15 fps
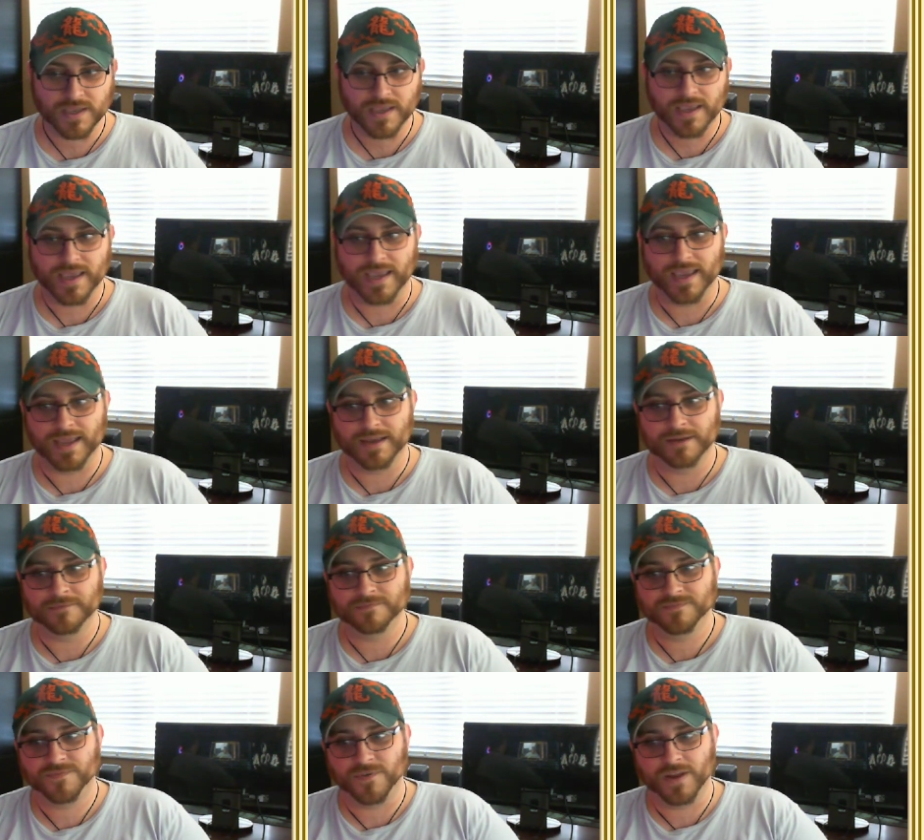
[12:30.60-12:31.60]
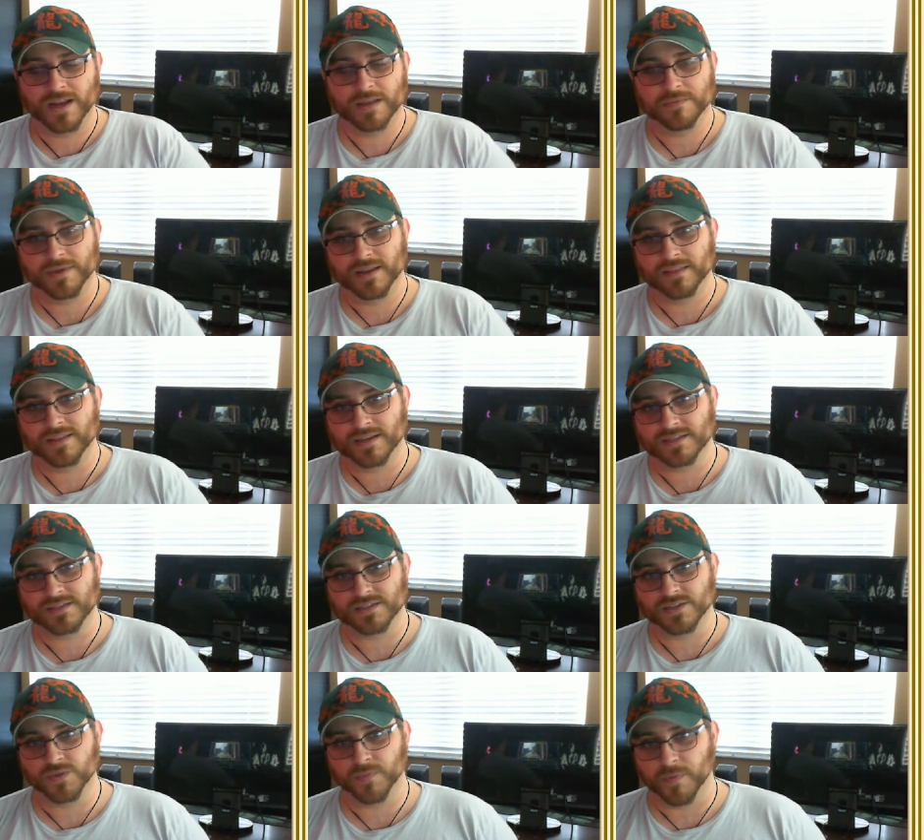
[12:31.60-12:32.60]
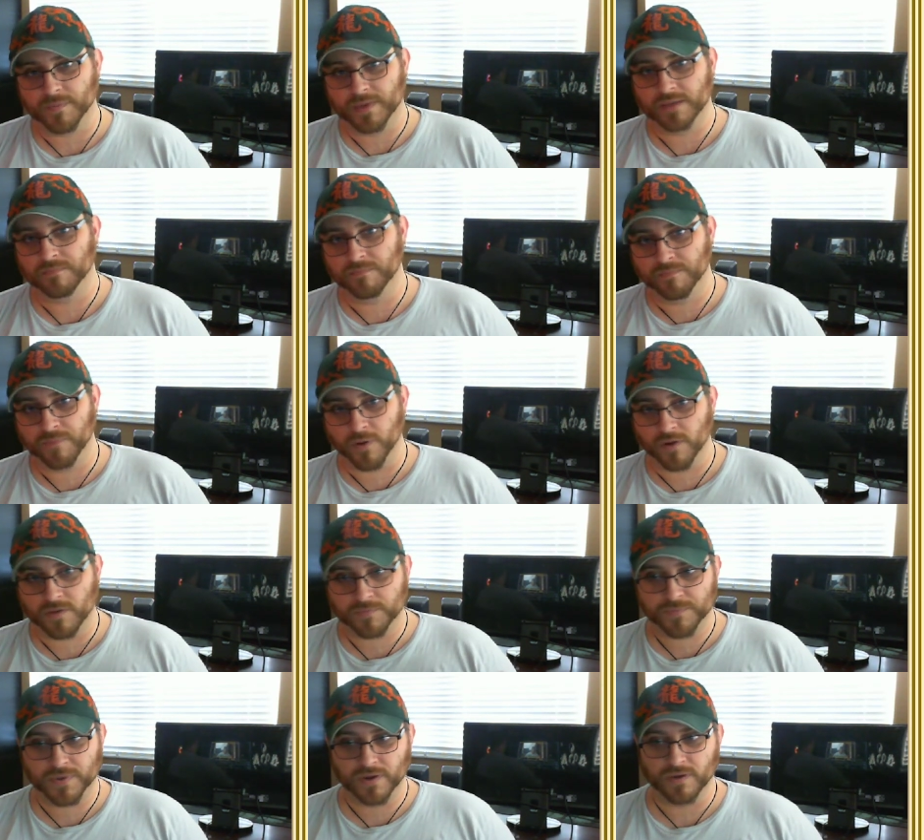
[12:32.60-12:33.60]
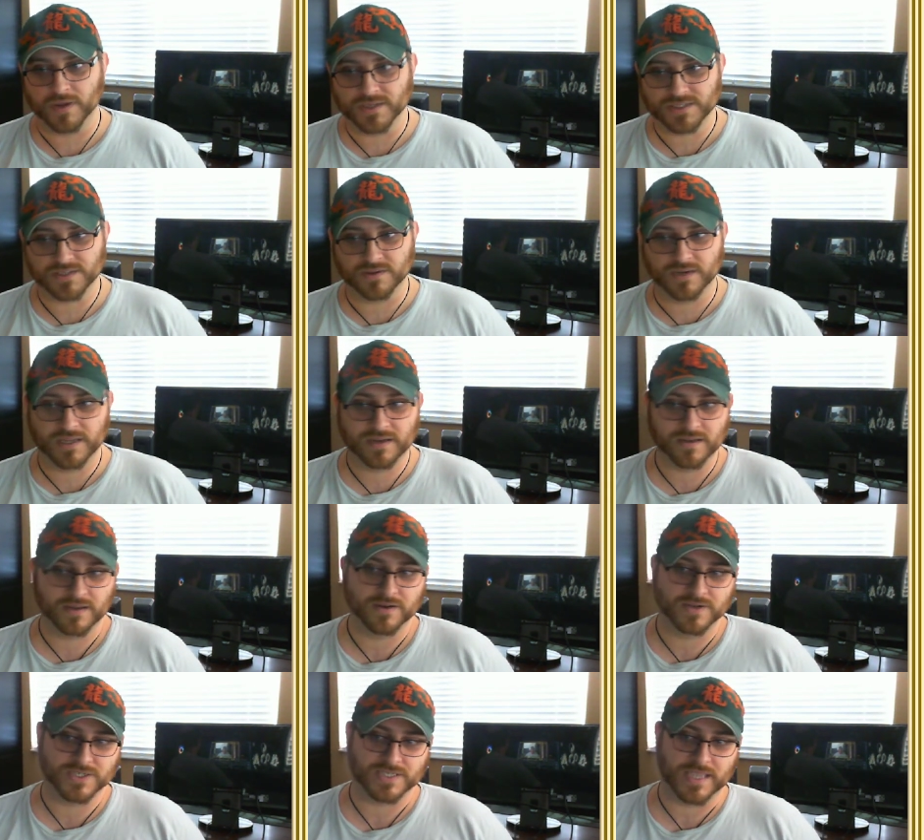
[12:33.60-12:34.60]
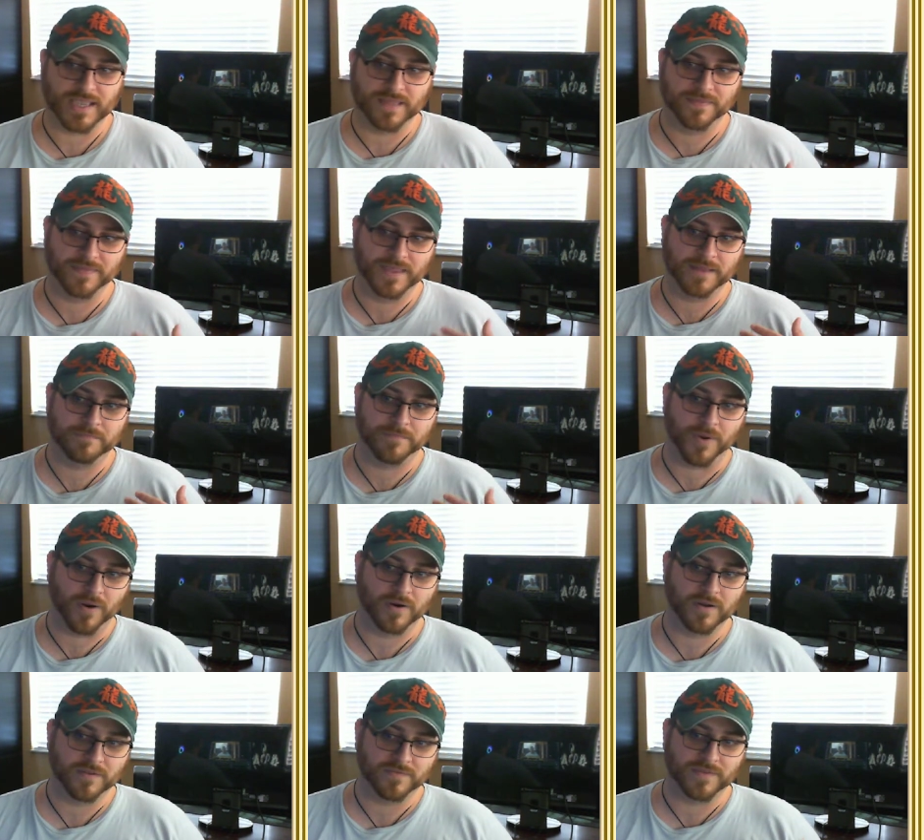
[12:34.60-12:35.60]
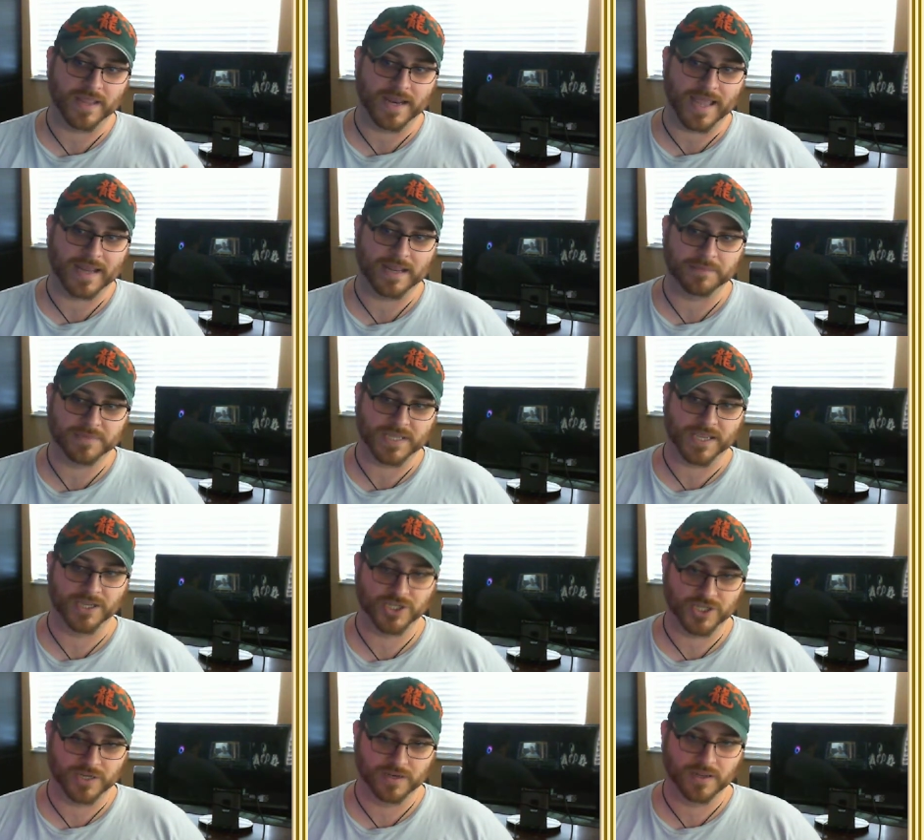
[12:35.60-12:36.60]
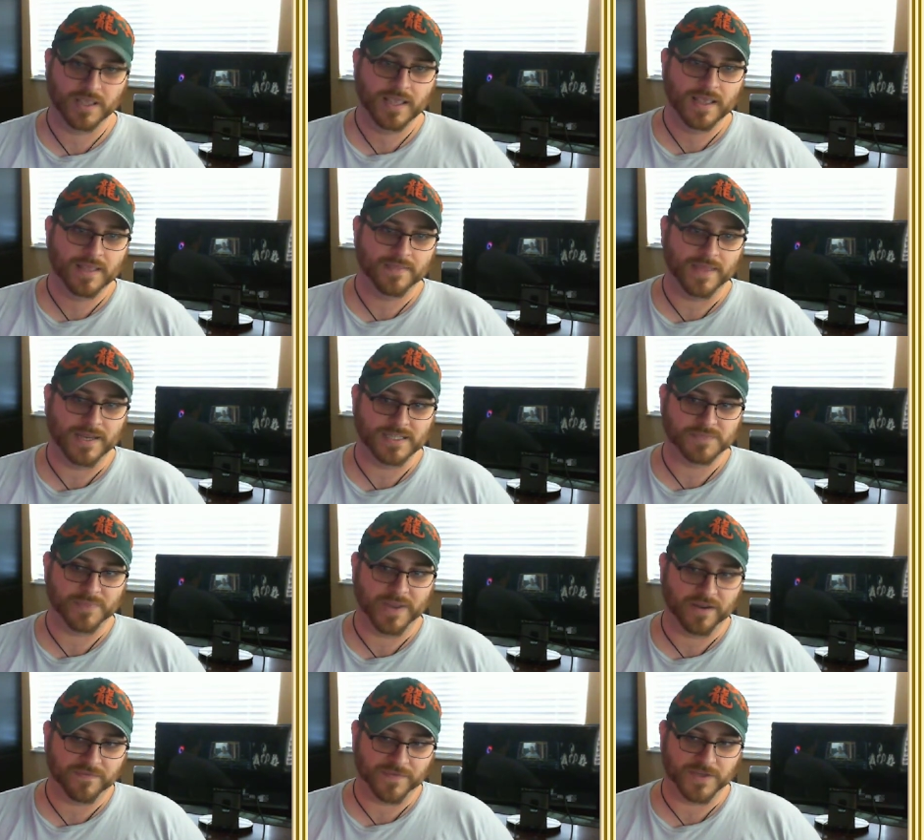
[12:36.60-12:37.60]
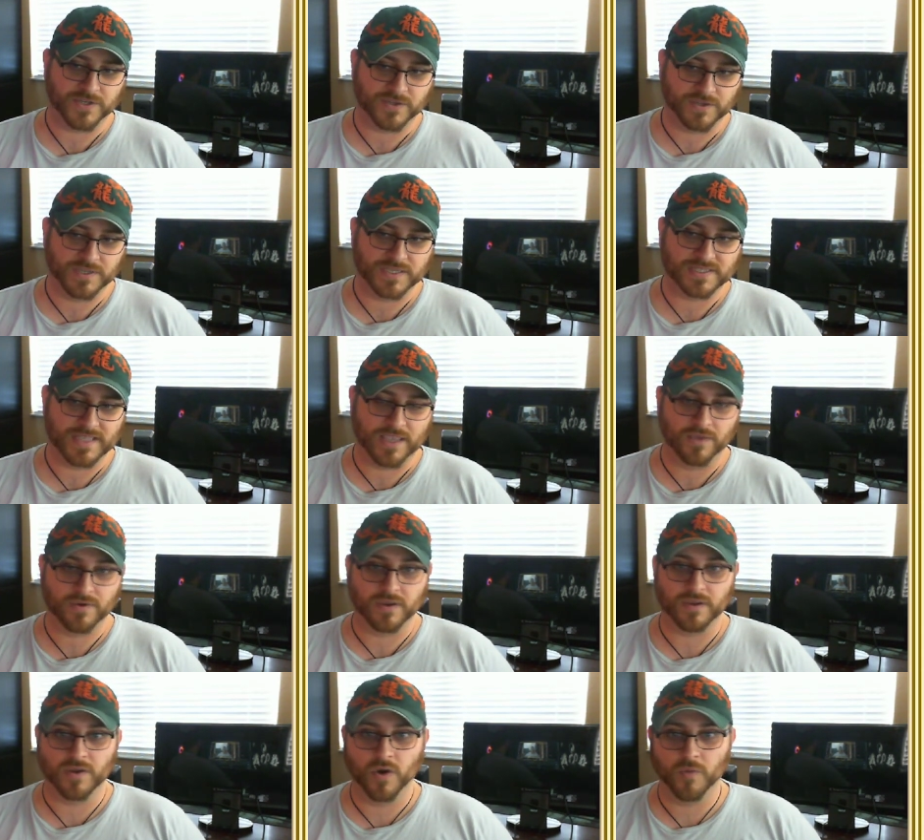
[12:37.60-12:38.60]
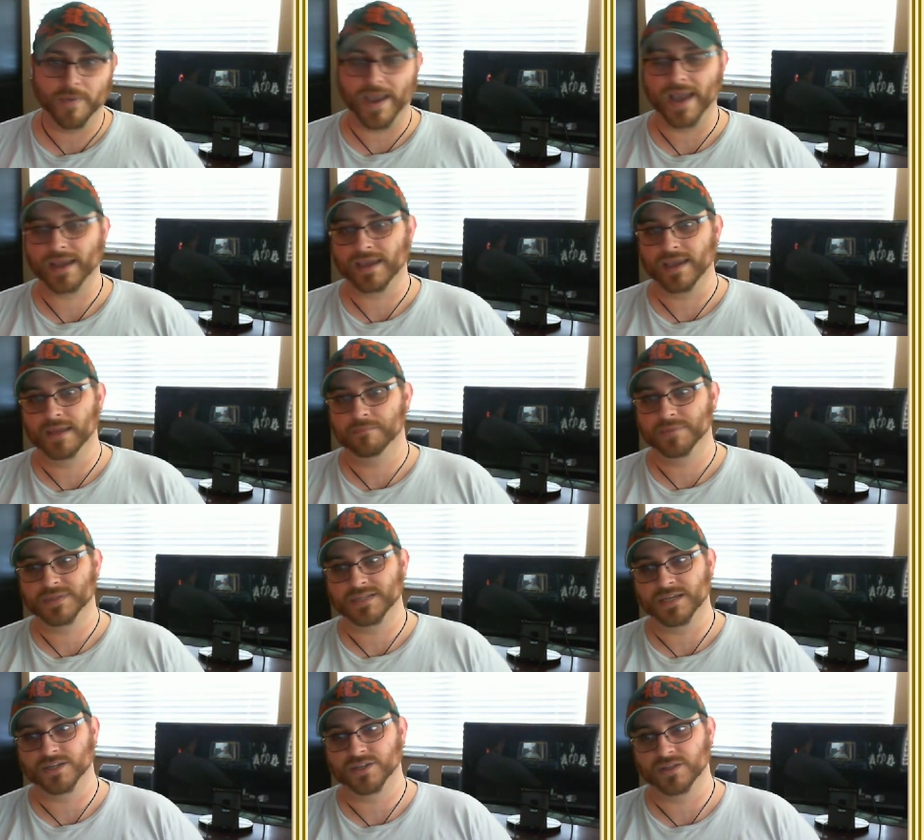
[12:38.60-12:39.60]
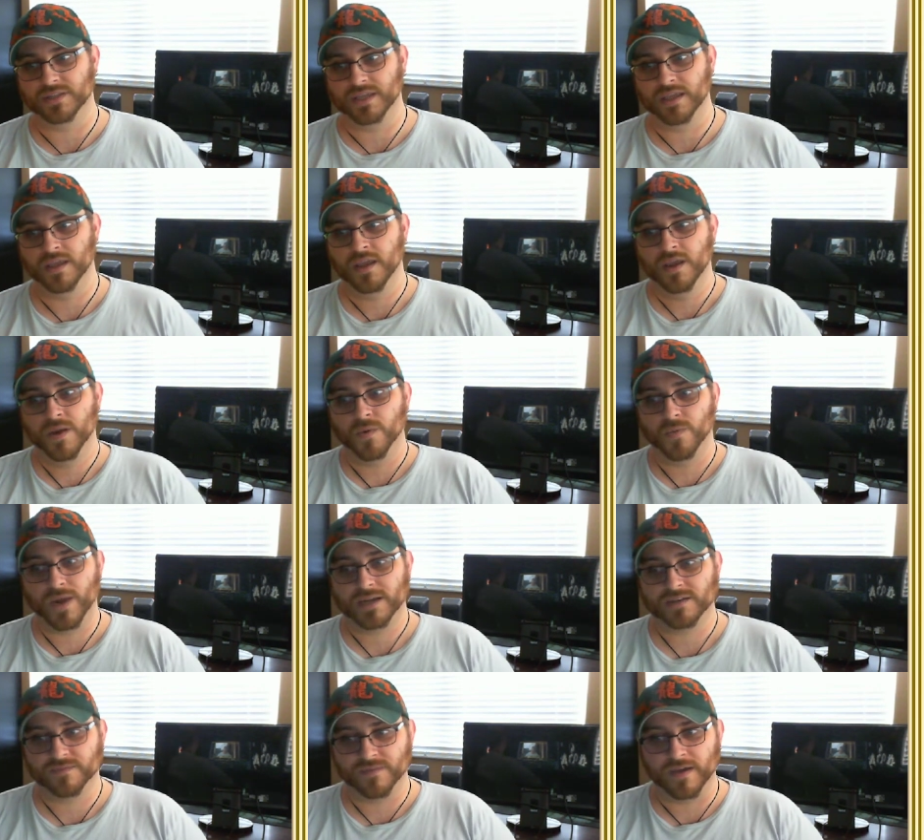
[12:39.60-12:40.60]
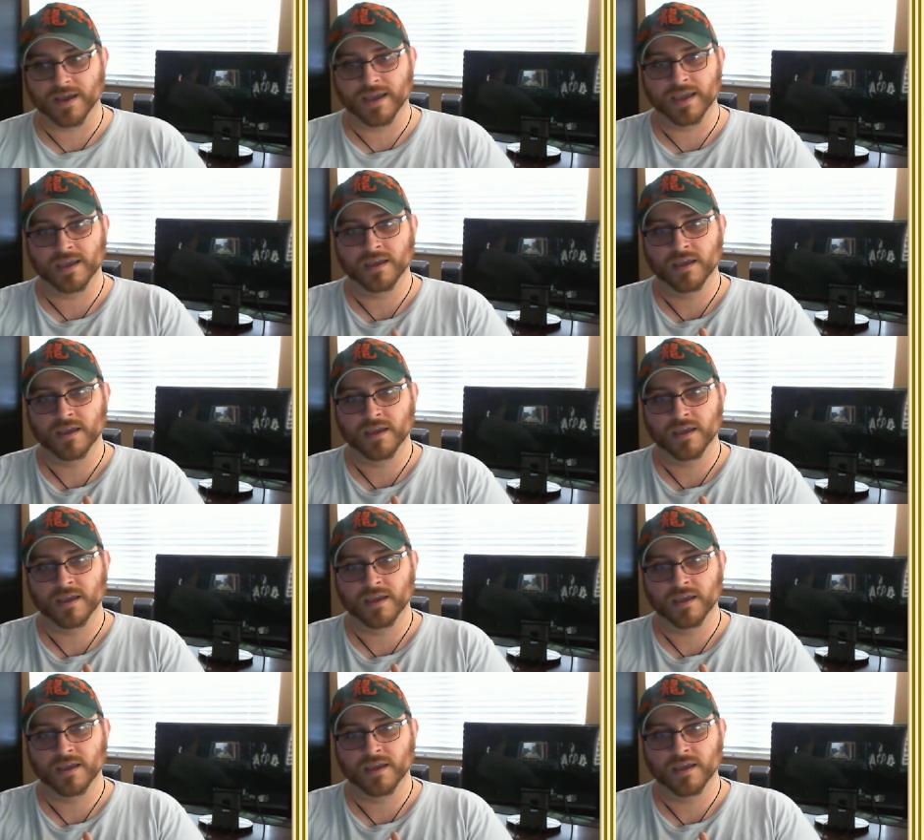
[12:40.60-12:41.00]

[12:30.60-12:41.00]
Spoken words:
And for anybody that is a super big Burke purist, you need to understand that part of an adaptation that is beneficial is that you can go back and potentially rectify,